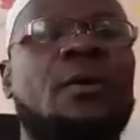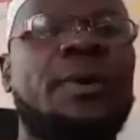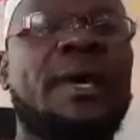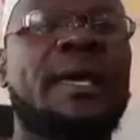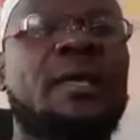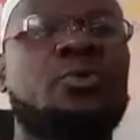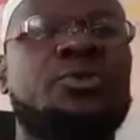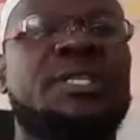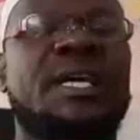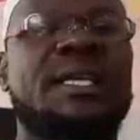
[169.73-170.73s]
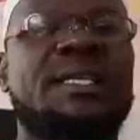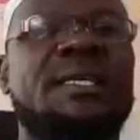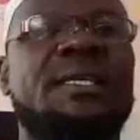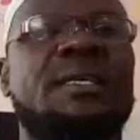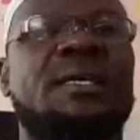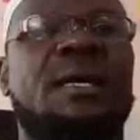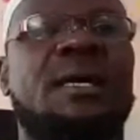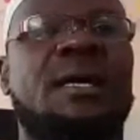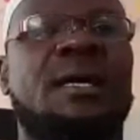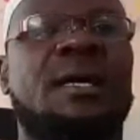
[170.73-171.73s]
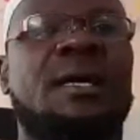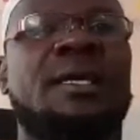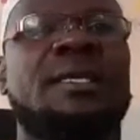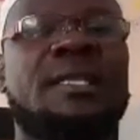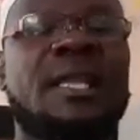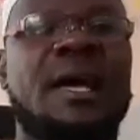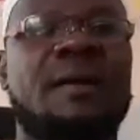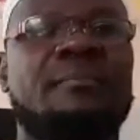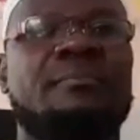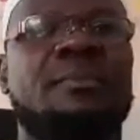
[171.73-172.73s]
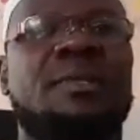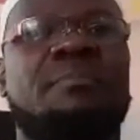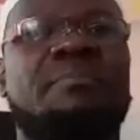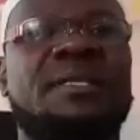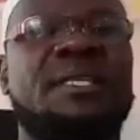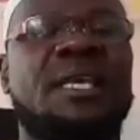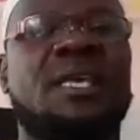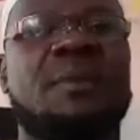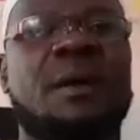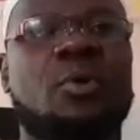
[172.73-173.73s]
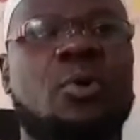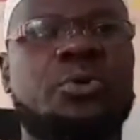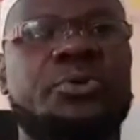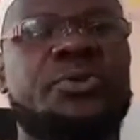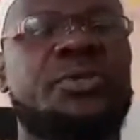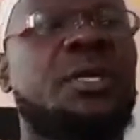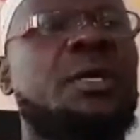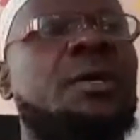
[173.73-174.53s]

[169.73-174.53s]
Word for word: where I could study uh, Islam, the basic Imam course,